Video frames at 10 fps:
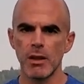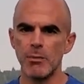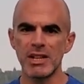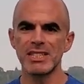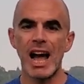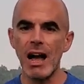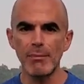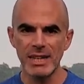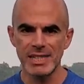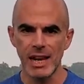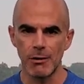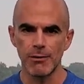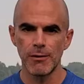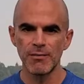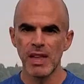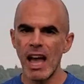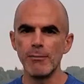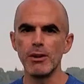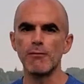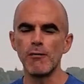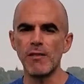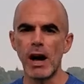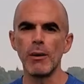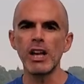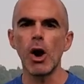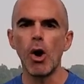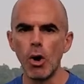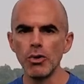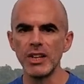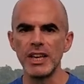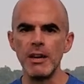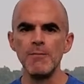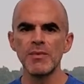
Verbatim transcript: Because I myself have been following only